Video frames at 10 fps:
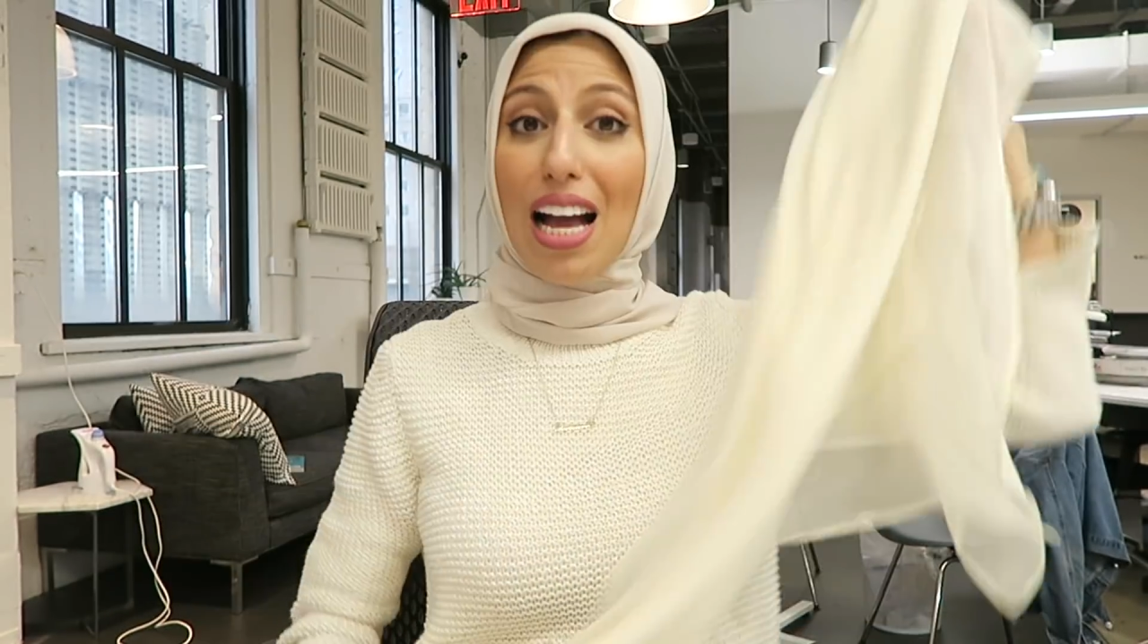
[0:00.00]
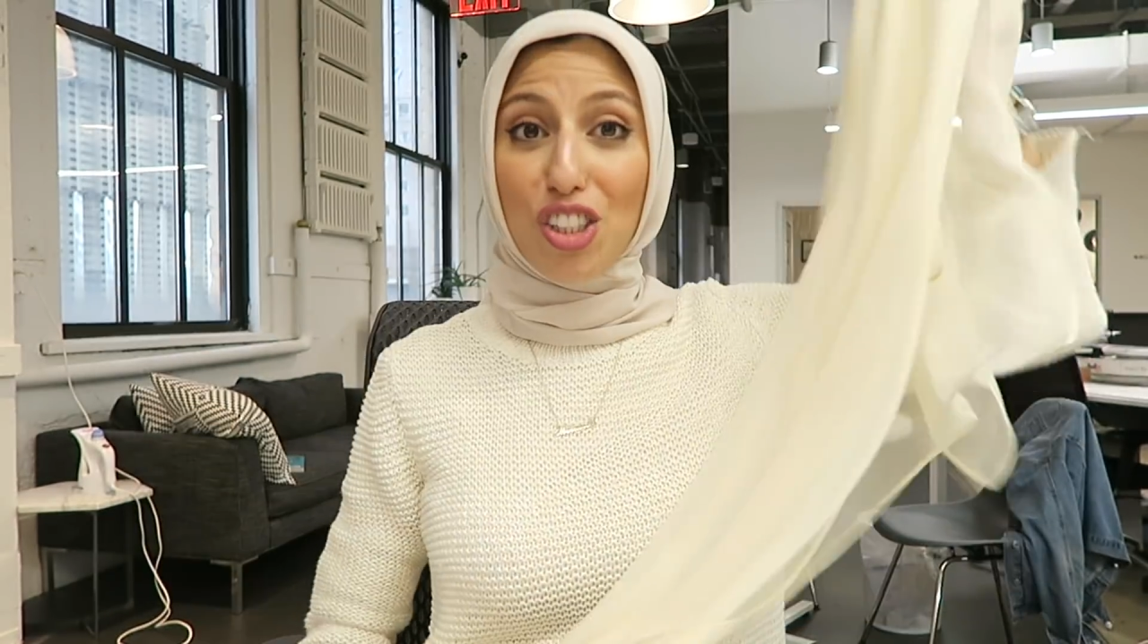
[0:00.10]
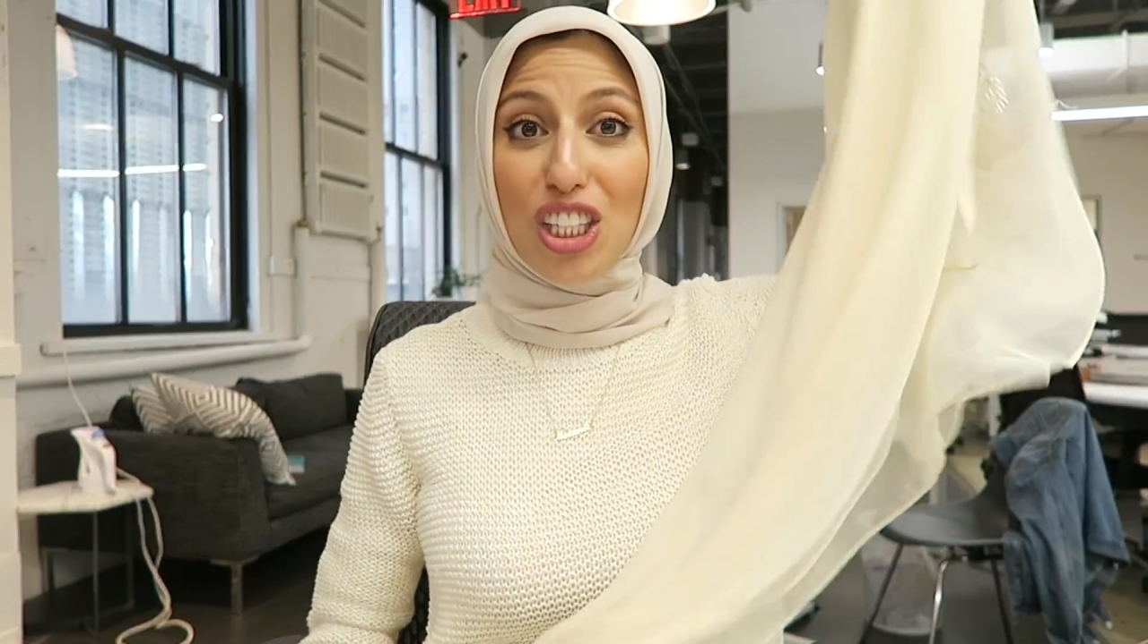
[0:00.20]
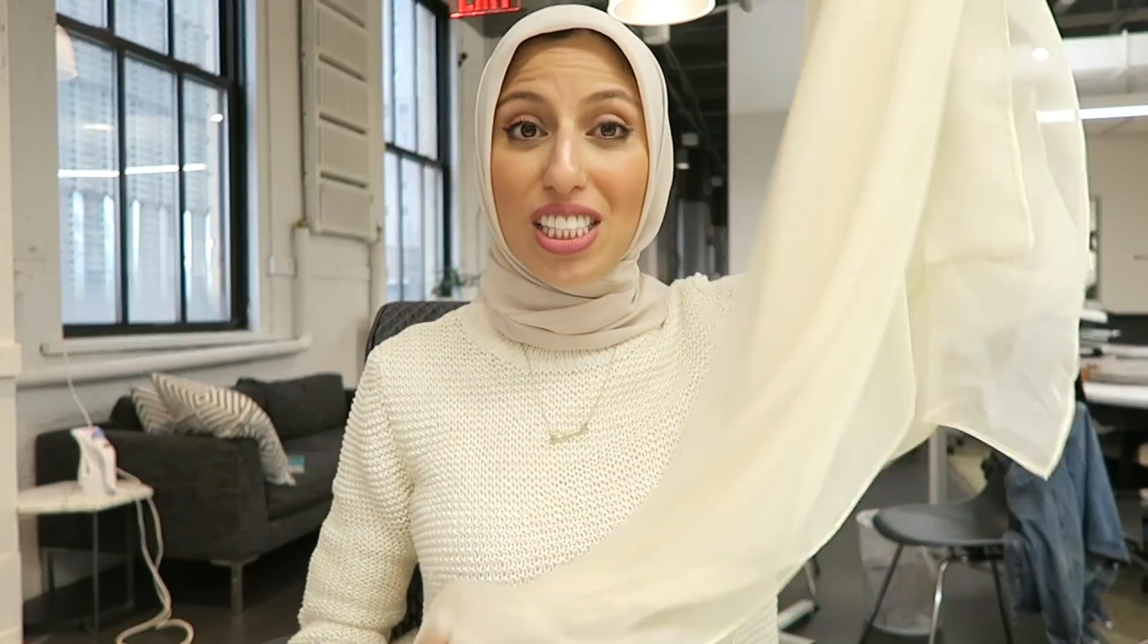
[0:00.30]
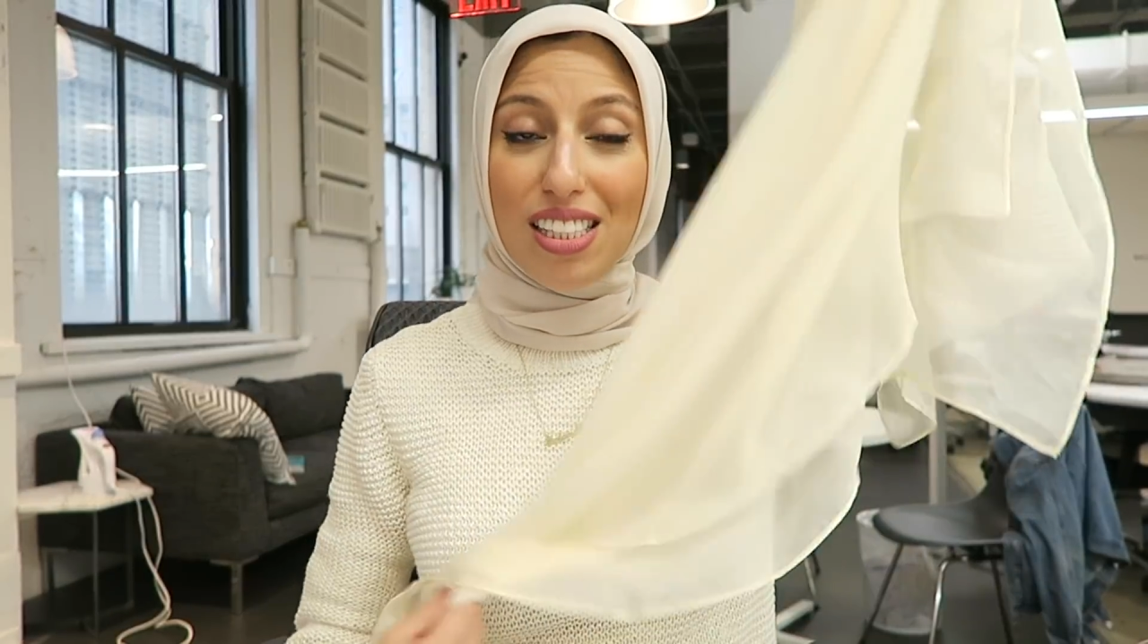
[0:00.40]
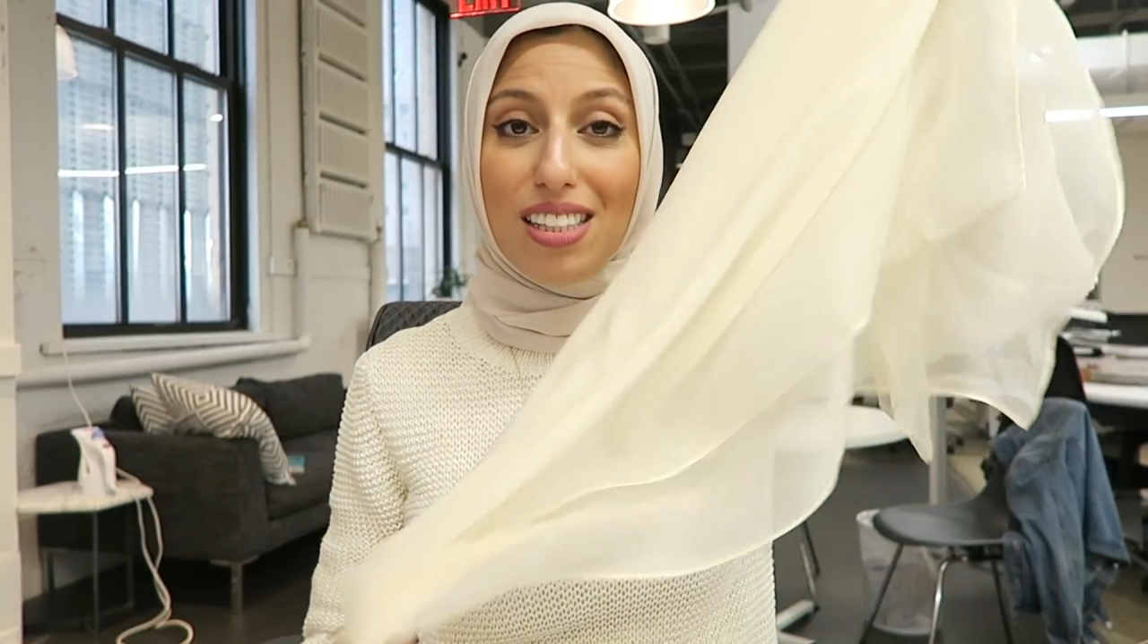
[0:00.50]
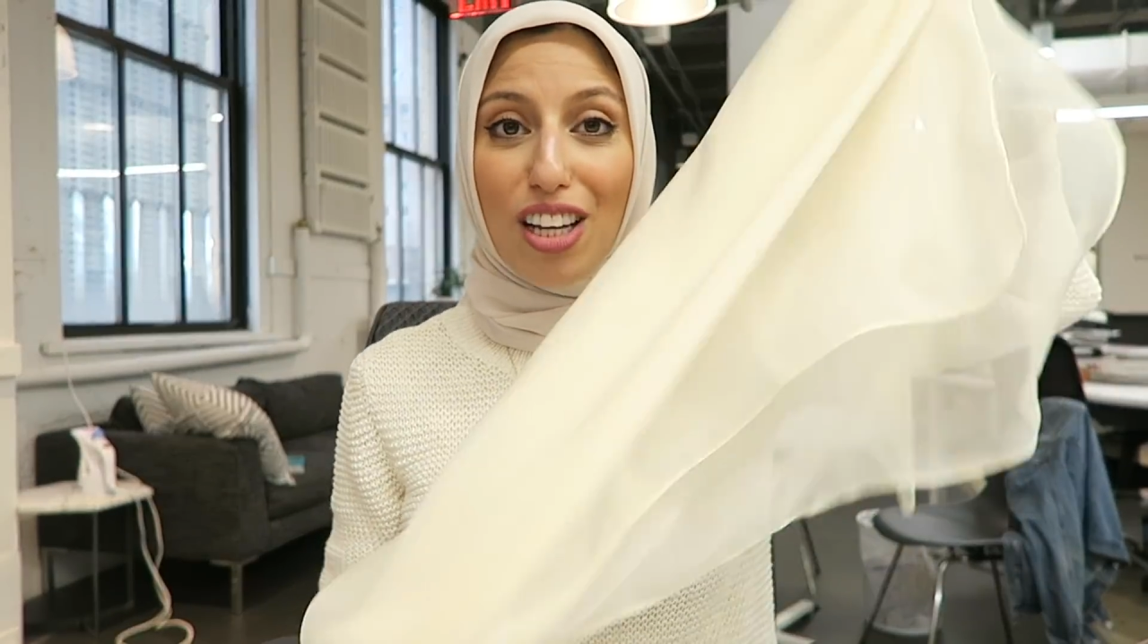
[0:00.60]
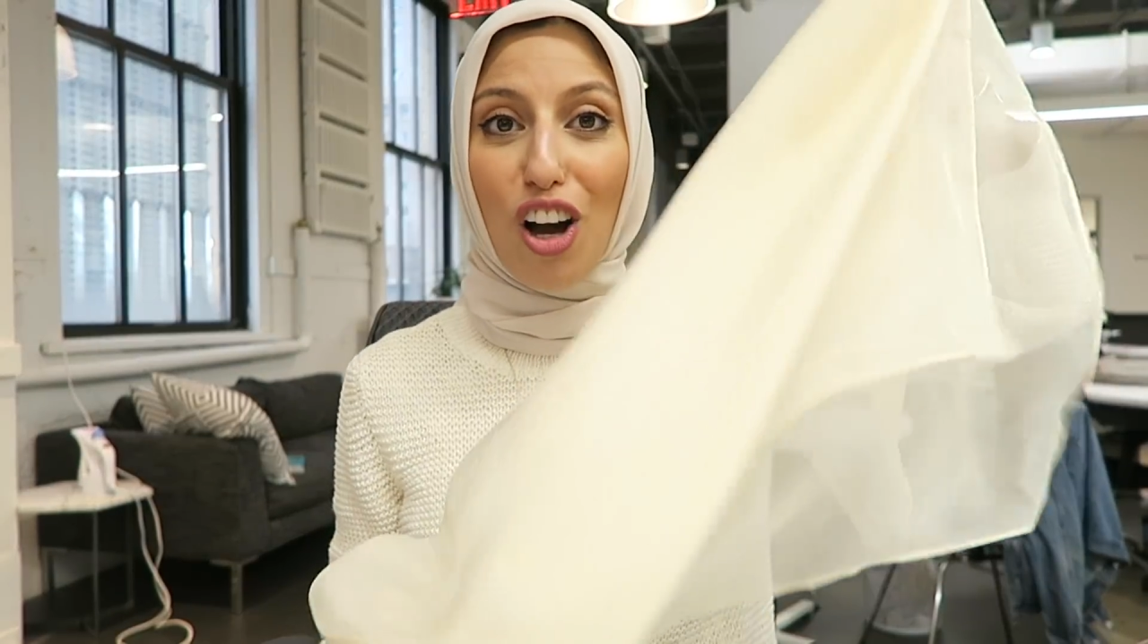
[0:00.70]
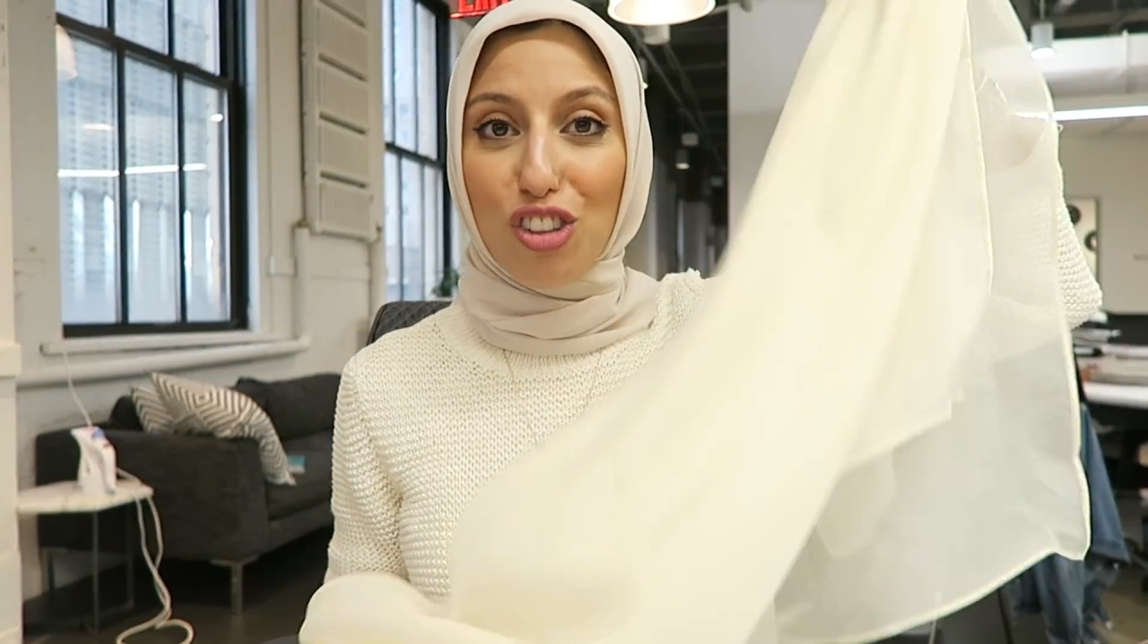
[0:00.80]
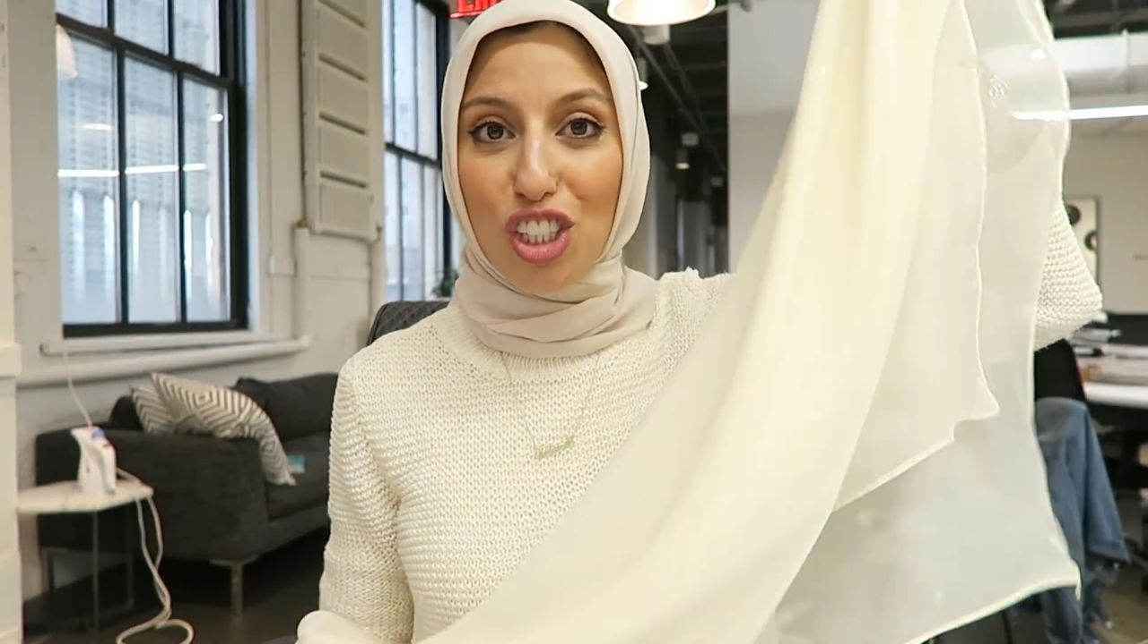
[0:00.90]
Actually, this is
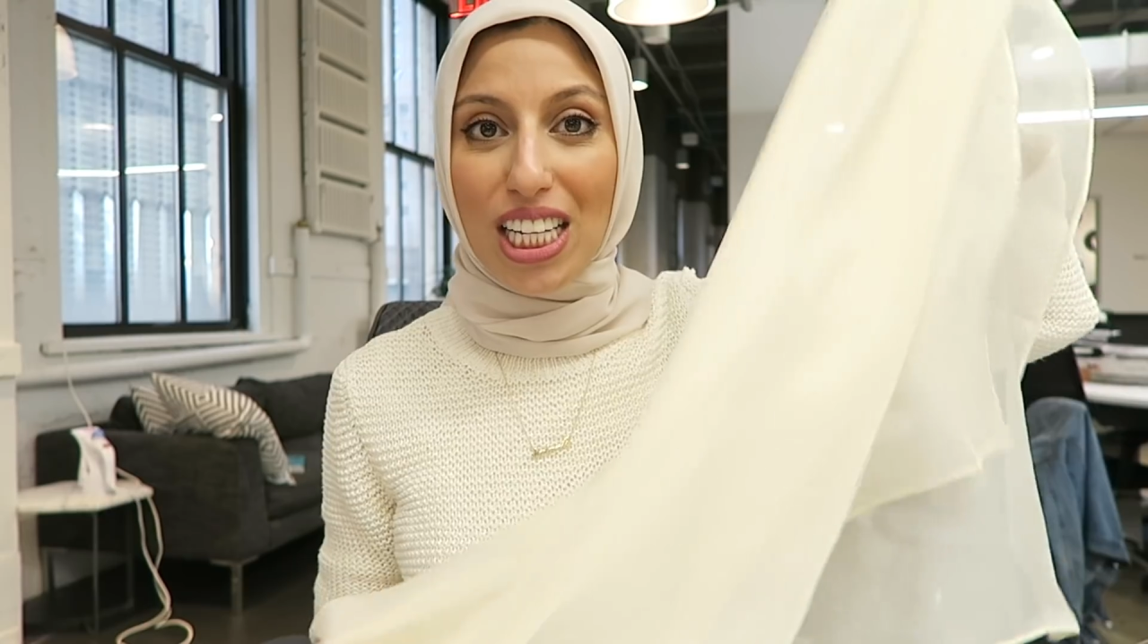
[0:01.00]
called